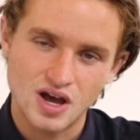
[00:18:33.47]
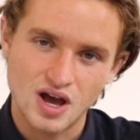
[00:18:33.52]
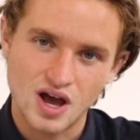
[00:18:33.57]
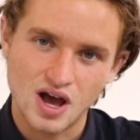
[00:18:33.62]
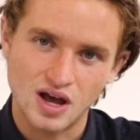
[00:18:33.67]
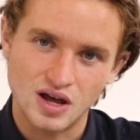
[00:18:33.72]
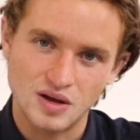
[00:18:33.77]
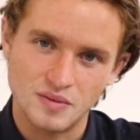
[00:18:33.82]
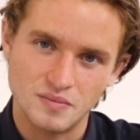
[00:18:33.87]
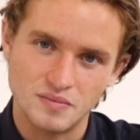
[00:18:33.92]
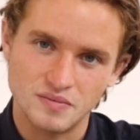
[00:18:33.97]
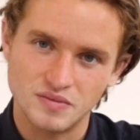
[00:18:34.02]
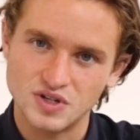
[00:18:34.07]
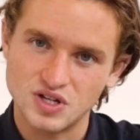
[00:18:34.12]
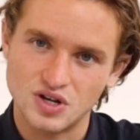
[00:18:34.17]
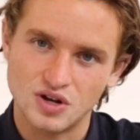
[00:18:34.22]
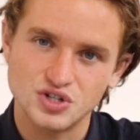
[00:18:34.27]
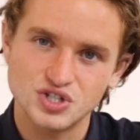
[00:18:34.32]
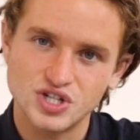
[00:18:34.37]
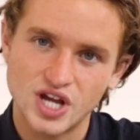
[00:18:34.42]

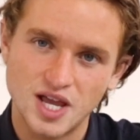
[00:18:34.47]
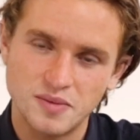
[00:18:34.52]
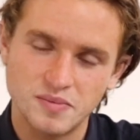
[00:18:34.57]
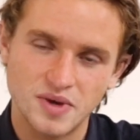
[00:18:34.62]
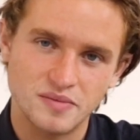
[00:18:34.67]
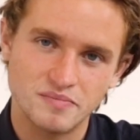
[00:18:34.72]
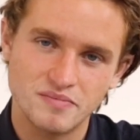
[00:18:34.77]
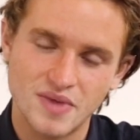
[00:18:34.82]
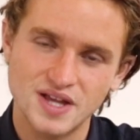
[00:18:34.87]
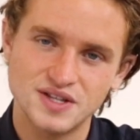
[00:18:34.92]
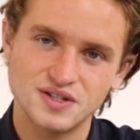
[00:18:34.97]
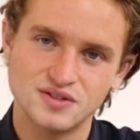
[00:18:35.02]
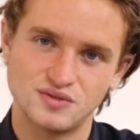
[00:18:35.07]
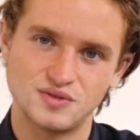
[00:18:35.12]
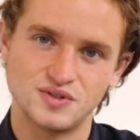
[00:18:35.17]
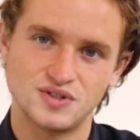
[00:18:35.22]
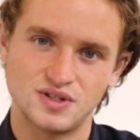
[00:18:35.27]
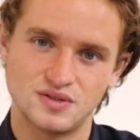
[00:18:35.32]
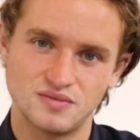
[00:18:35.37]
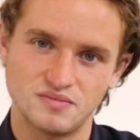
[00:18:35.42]
you know, shaping metals